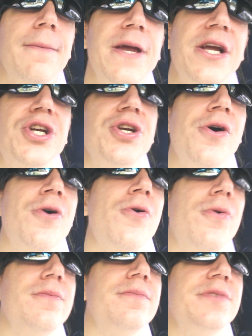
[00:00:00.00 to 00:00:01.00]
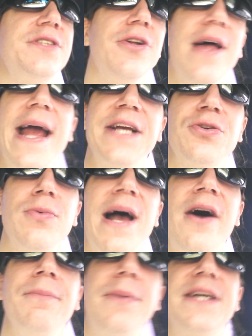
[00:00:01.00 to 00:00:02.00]
the Big Show still hangs
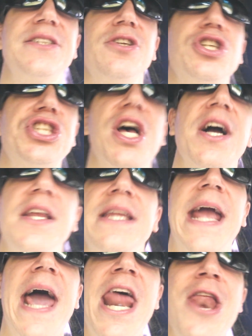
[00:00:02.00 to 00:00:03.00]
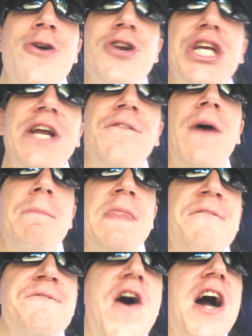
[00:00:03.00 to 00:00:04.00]
around, because they're sucking the energy from
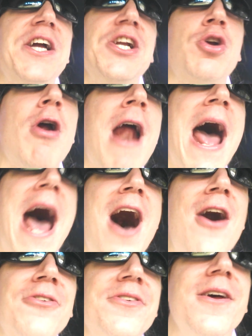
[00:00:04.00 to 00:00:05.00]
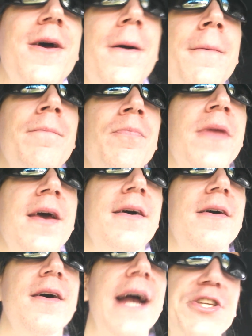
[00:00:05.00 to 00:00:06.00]
the fucking
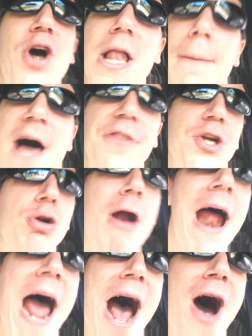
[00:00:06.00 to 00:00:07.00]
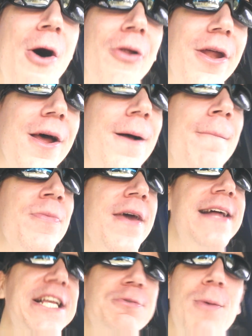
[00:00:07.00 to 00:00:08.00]
crowd. It's all about the crowd.
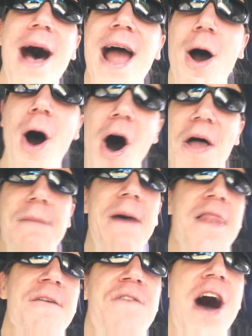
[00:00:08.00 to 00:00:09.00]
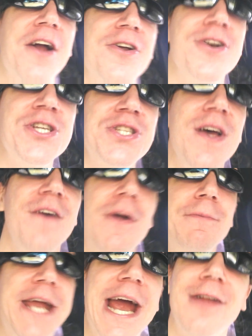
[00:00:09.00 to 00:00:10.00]
That's why all the motherfuckers,
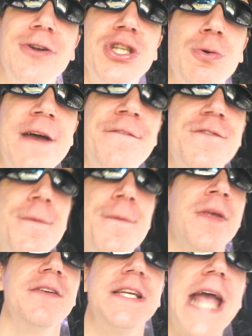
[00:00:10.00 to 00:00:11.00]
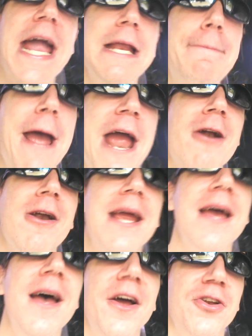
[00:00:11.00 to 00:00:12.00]
from Taylor Swift to Katy
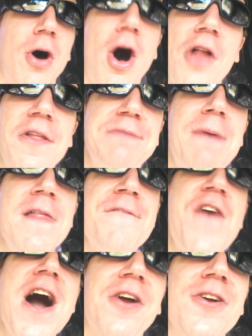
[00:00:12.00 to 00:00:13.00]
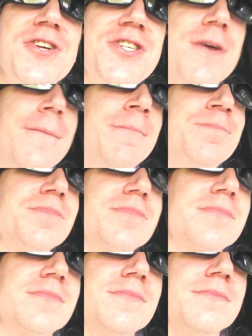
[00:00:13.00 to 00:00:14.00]
Perry to all those motherfuckers,
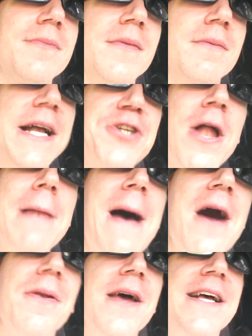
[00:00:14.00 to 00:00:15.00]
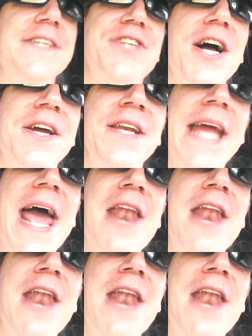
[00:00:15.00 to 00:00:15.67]
It's all about sucking the